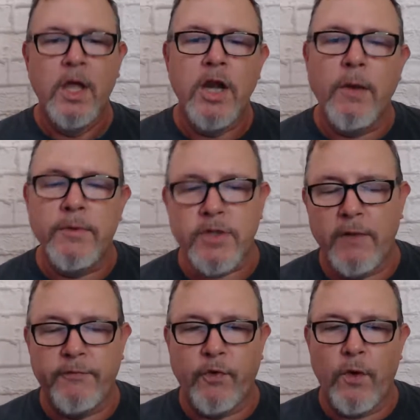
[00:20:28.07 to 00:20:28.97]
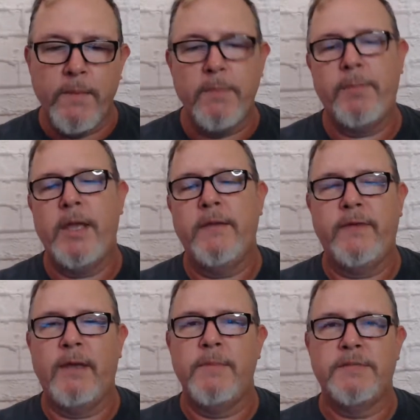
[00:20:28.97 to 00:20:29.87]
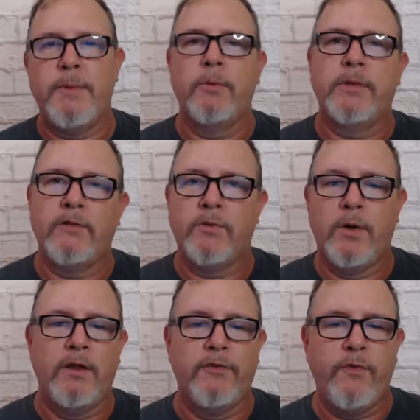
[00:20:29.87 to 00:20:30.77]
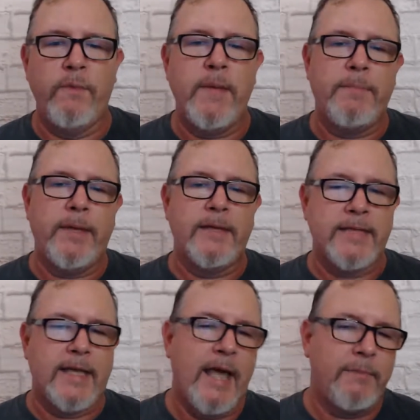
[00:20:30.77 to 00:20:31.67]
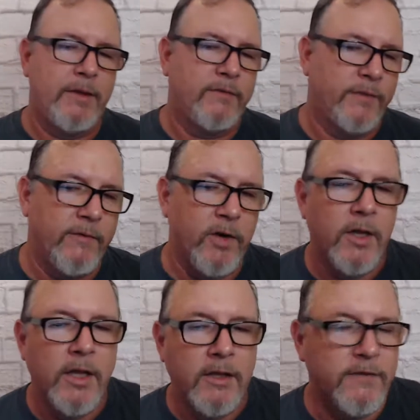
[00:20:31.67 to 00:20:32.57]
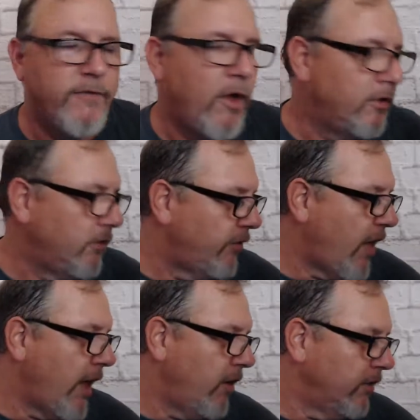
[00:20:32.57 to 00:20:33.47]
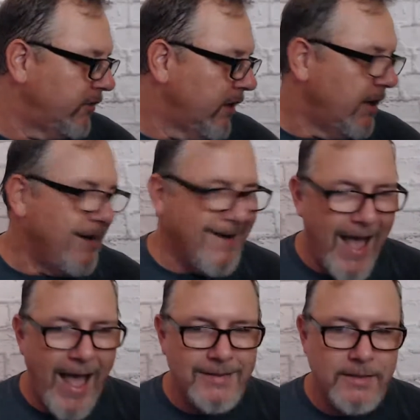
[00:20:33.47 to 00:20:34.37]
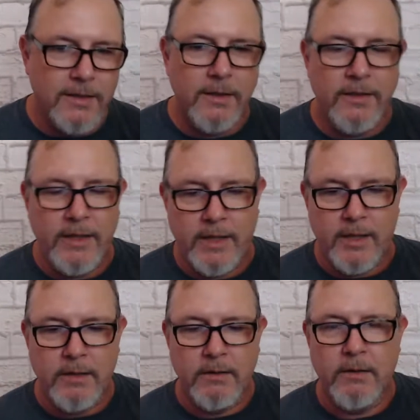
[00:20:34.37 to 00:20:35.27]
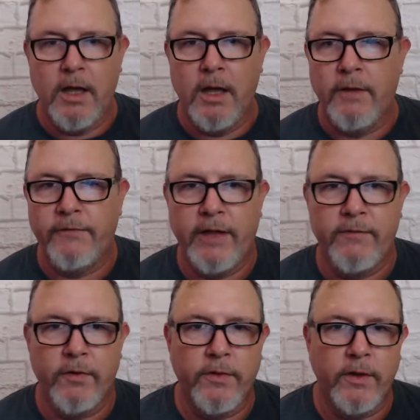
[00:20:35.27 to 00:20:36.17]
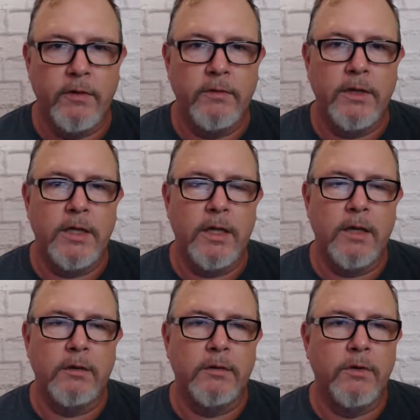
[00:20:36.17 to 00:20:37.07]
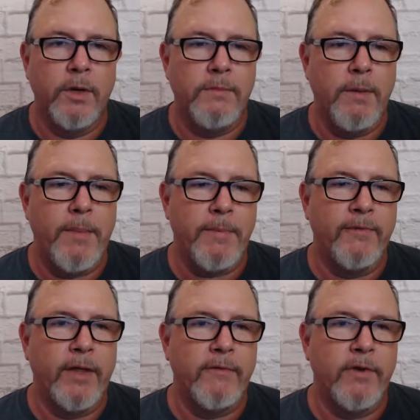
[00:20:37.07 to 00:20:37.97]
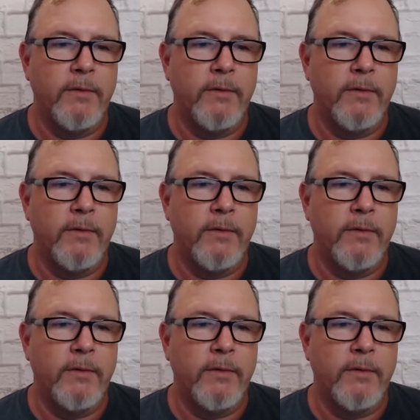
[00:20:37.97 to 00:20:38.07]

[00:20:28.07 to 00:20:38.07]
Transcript: I'm sorry. 4-MMP. See, I misspoke. That's where it is. 4-MMP is the cat piss flavor, the volatile thiols, not the flavor, the green bell pepper flavor.